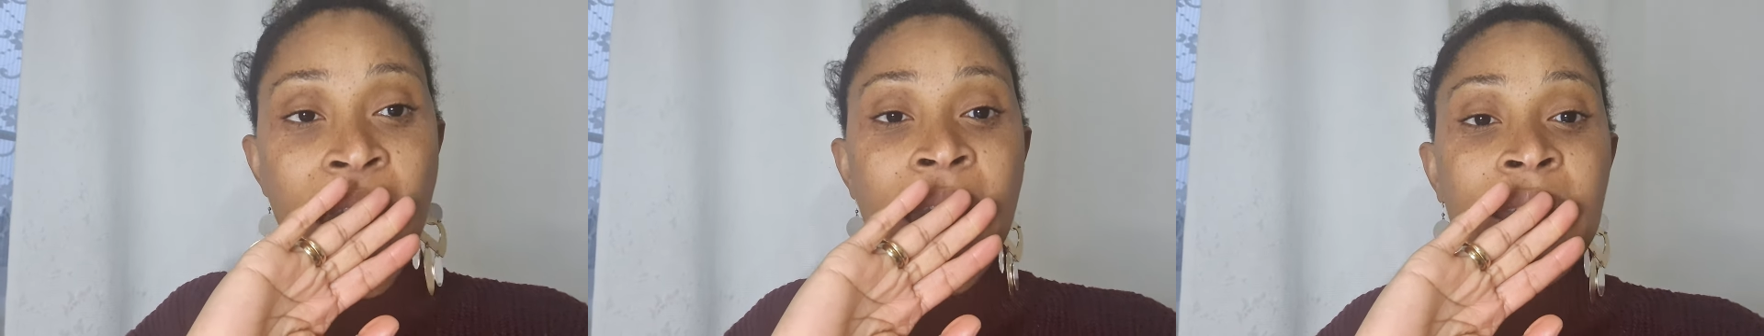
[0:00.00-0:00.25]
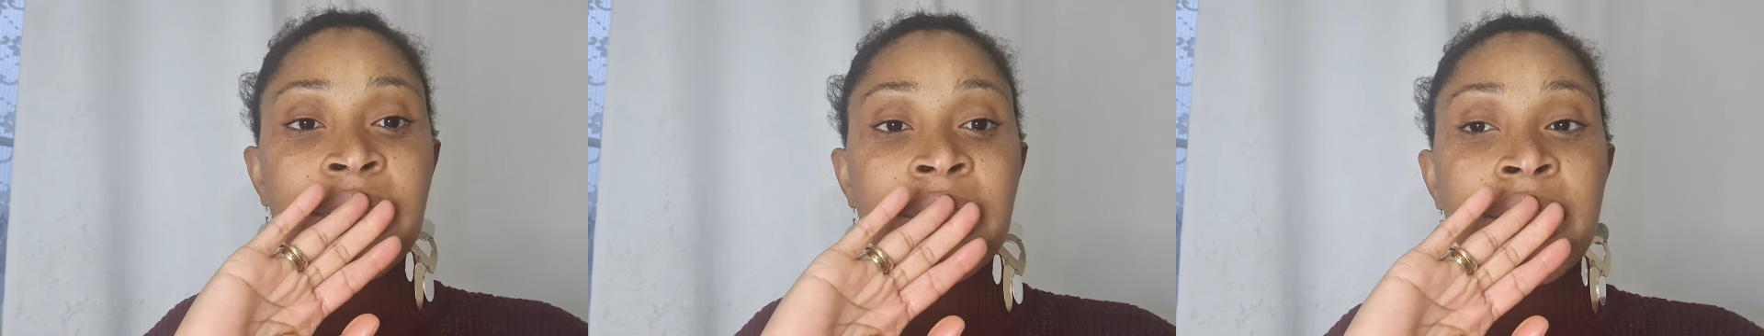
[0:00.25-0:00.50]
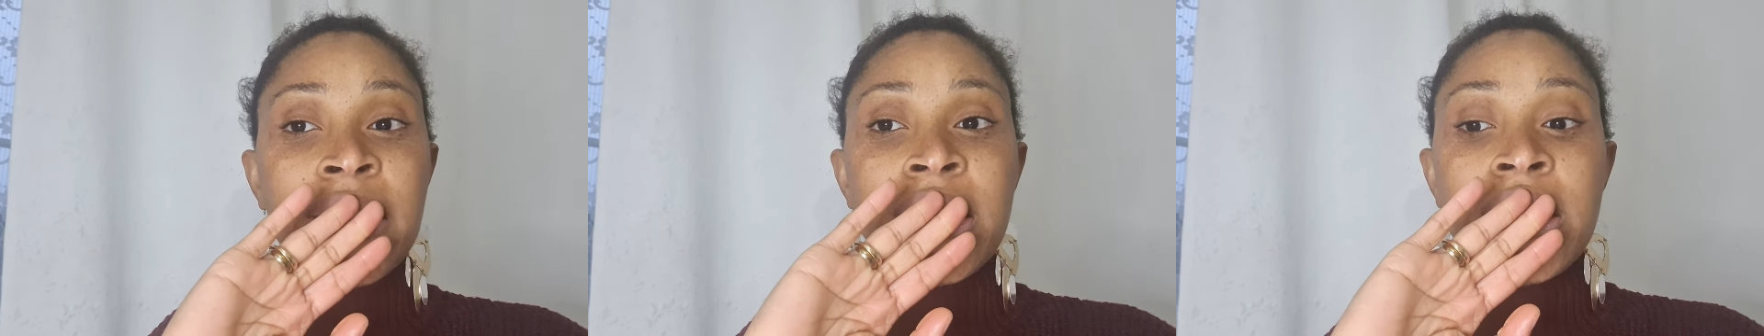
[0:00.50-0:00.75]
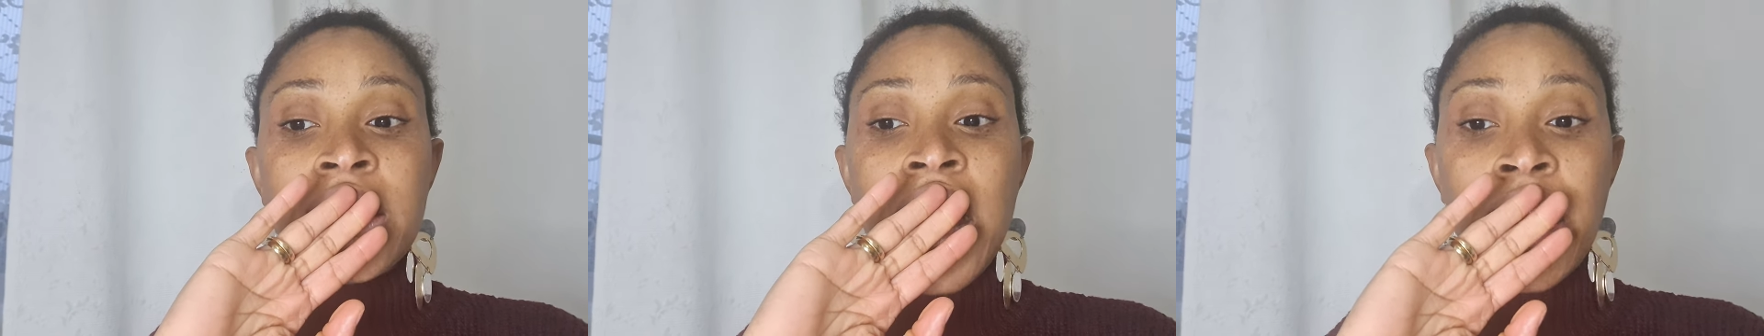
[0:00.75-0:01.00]

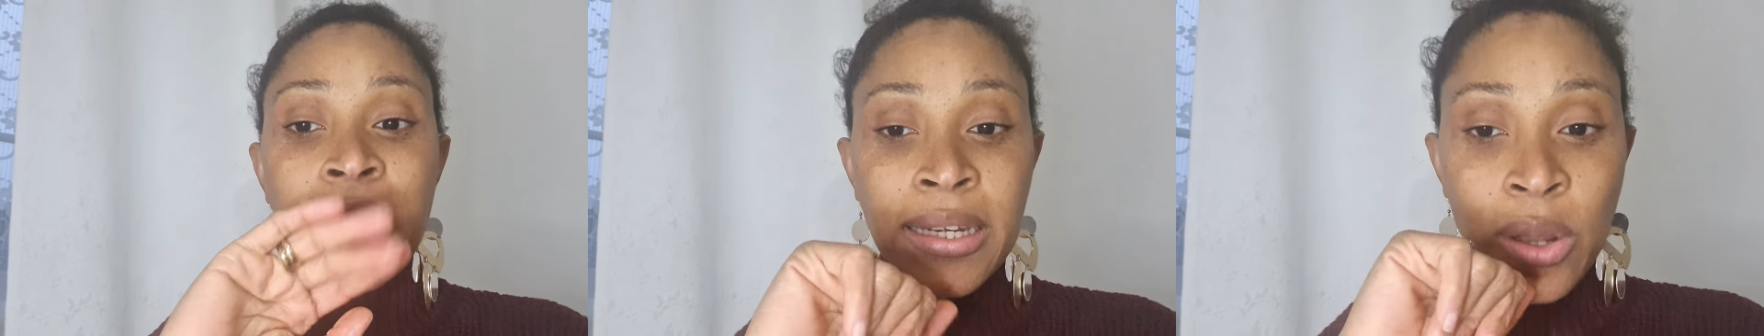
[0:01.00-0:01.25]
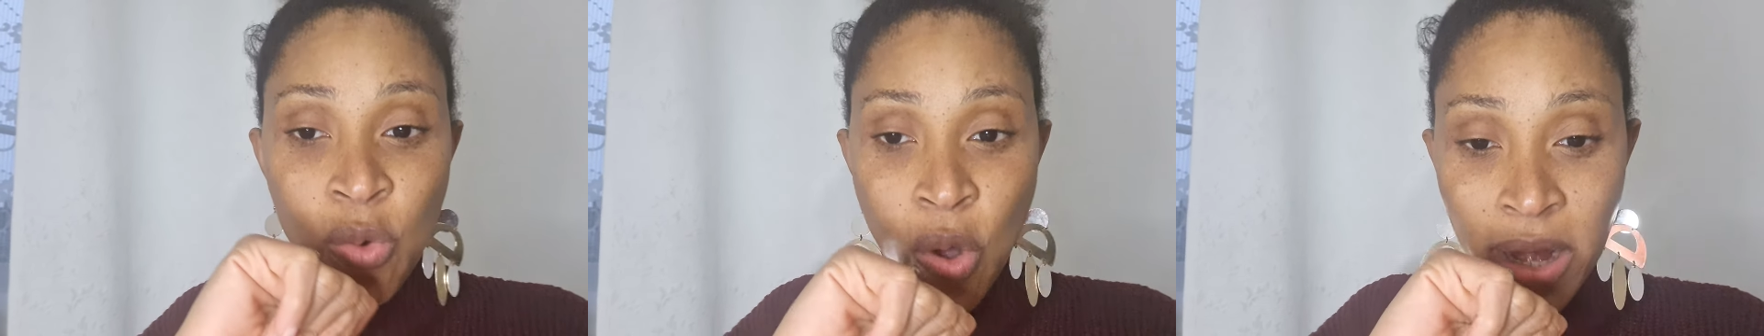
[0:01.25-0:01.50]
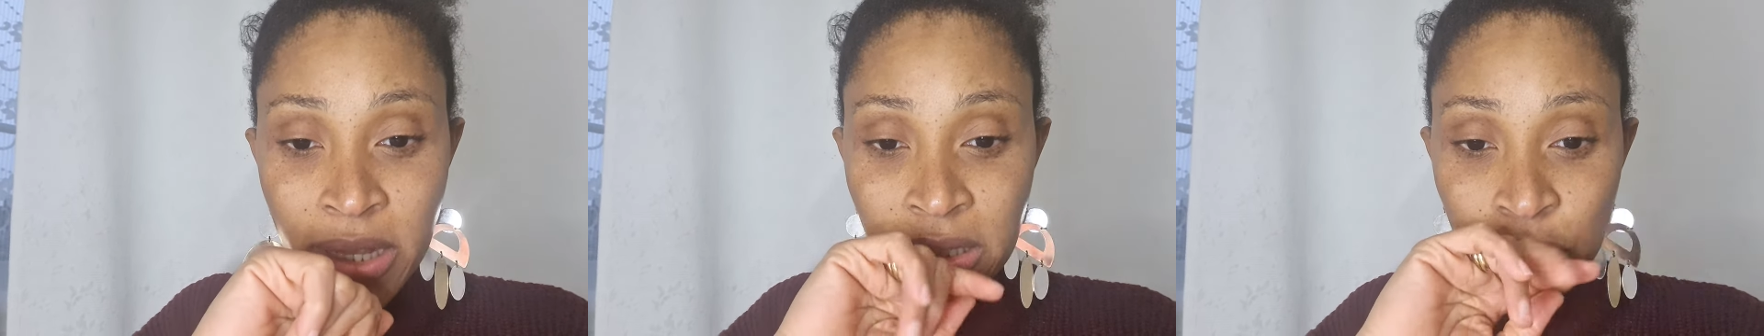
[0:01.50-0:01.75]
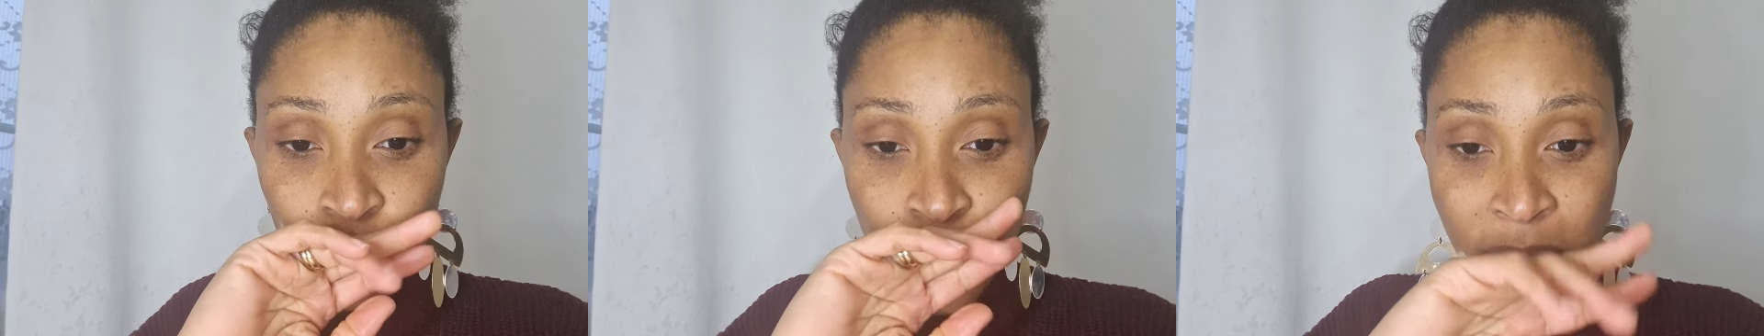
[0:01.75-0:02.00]
and another one is
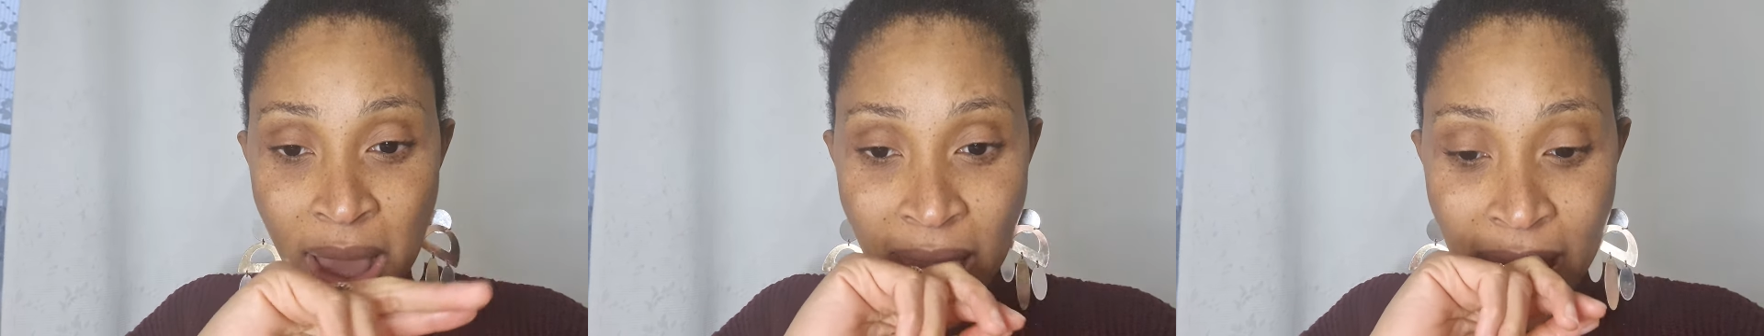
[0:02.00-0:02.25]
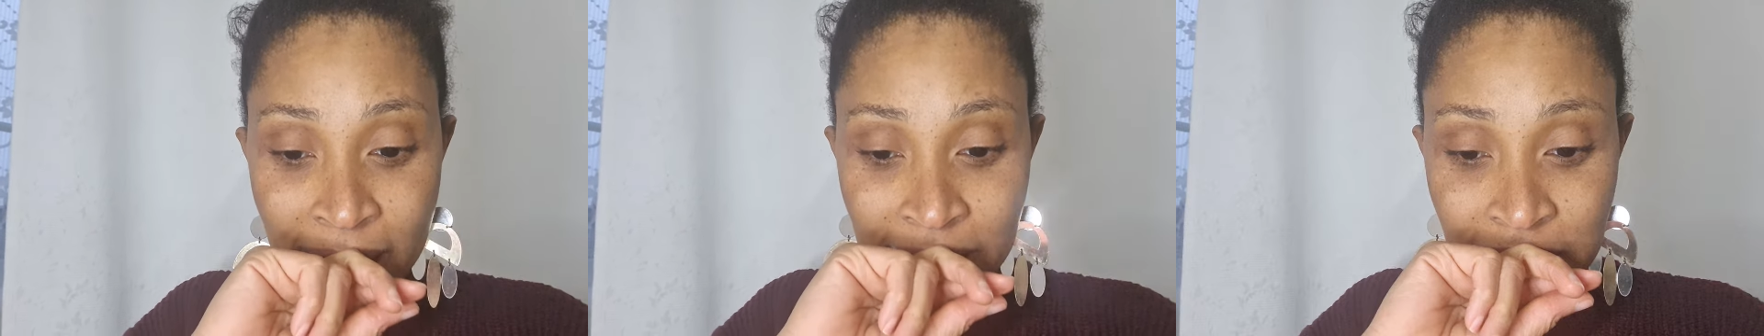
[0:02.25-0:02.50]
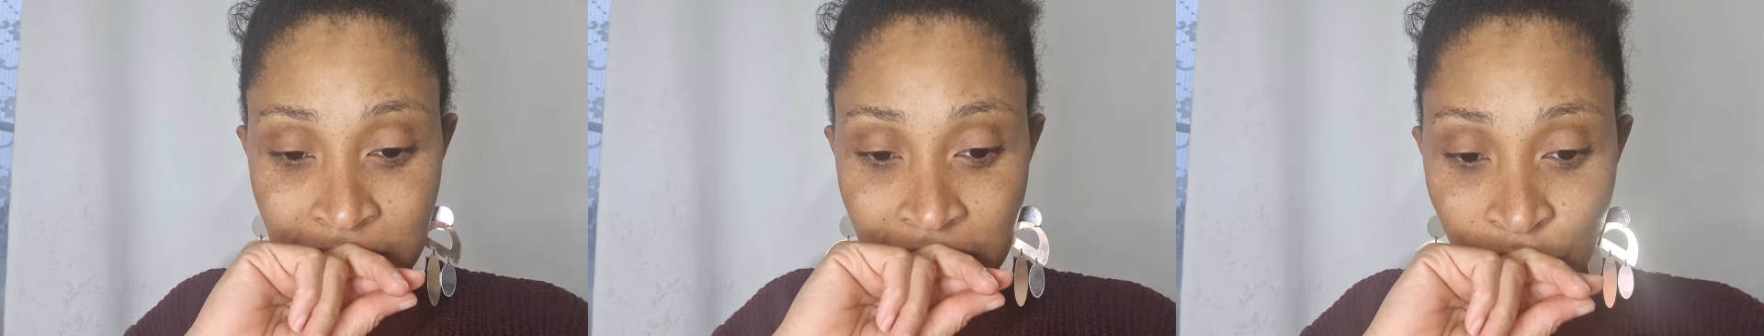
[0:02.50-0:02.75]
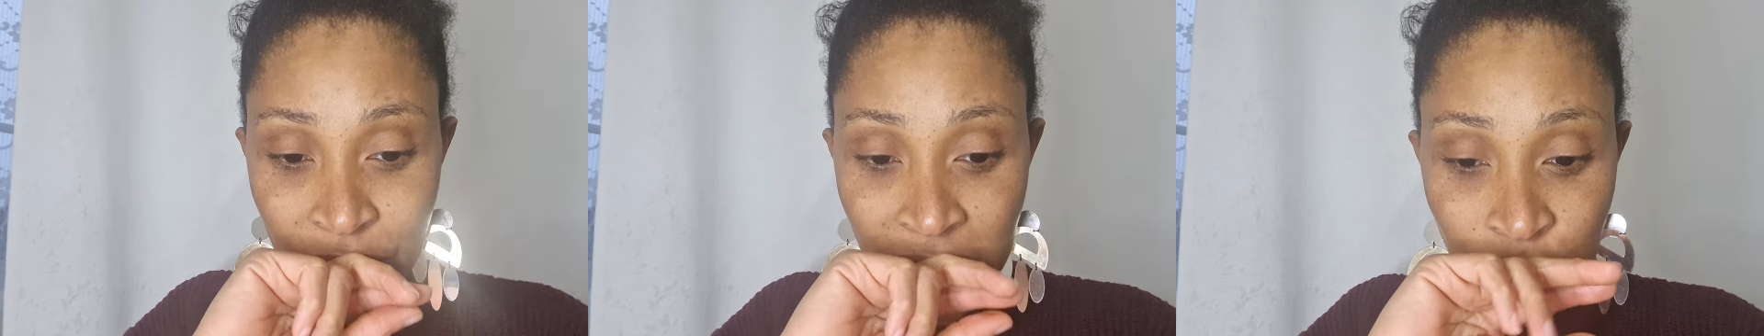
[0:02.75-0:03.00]
a dream i had
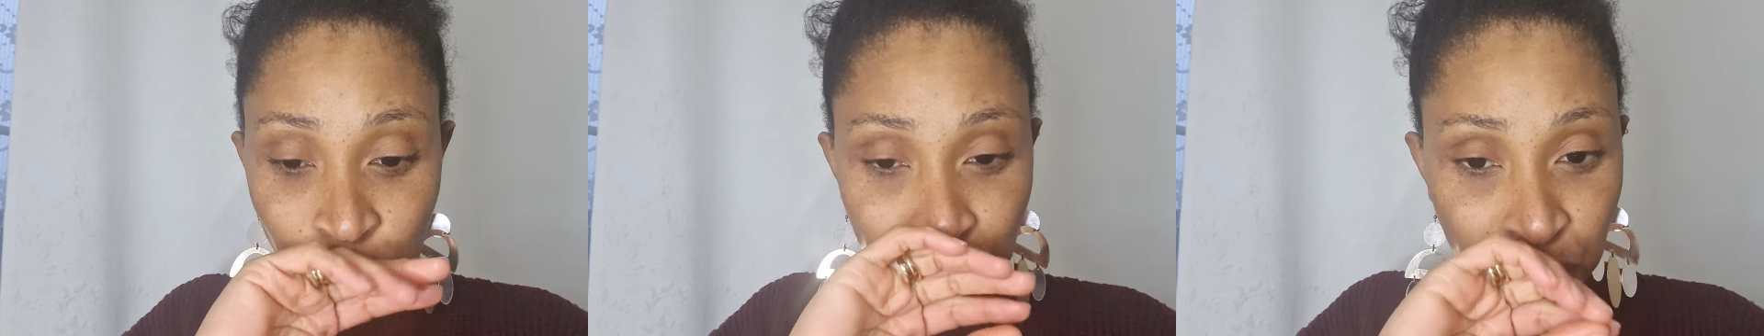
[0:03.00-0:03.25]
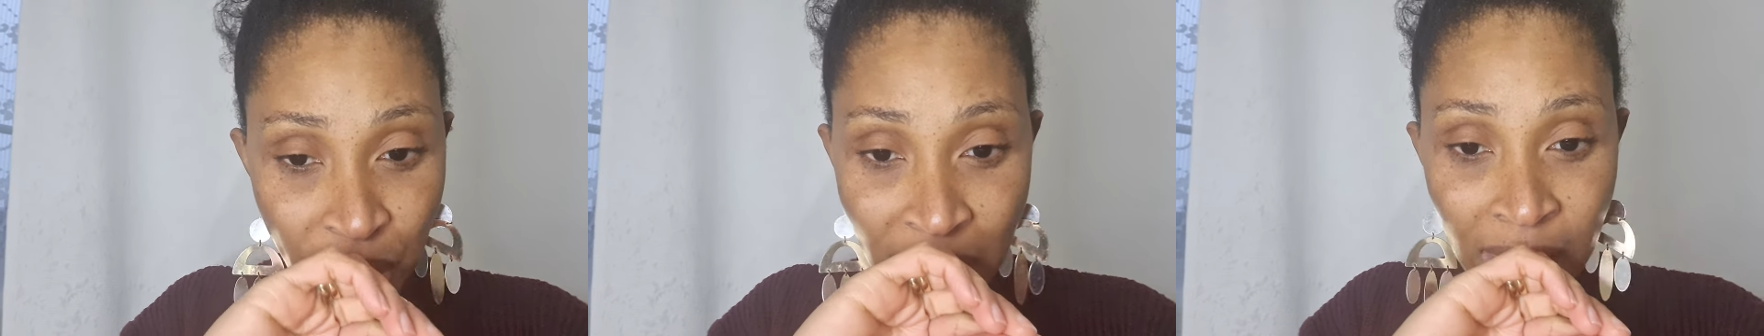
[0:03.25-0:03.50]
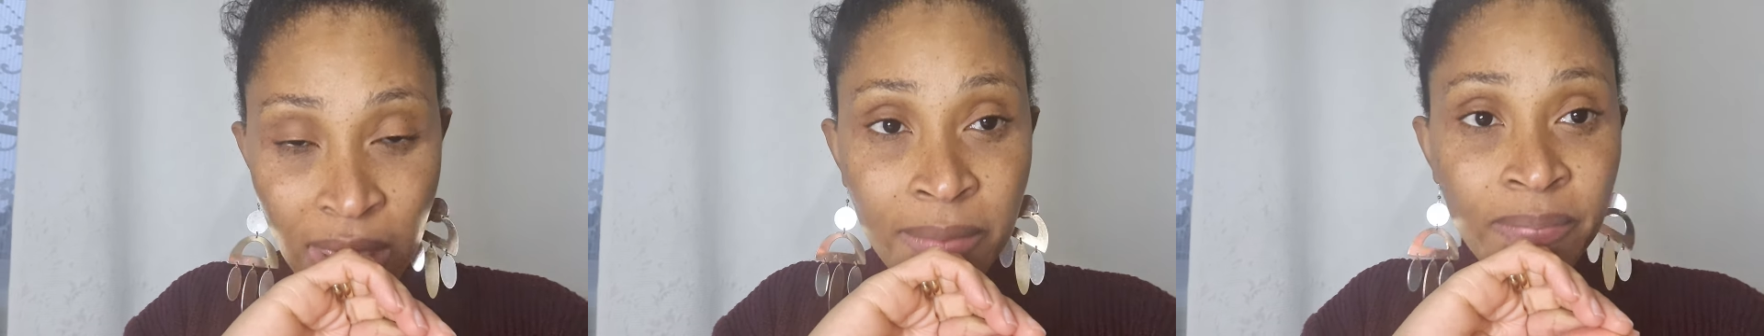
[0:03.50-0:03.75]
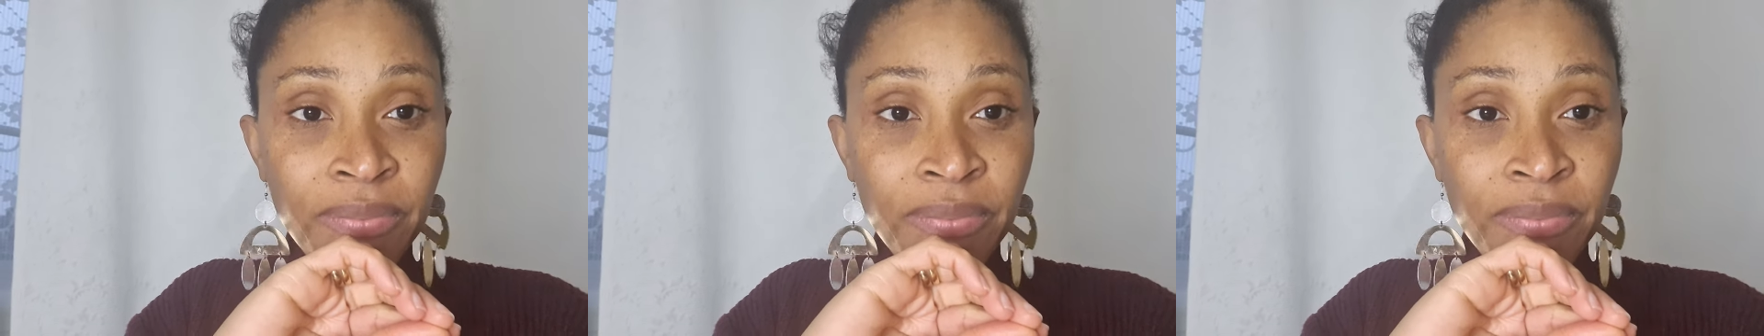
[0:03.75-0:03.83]
that we need to pray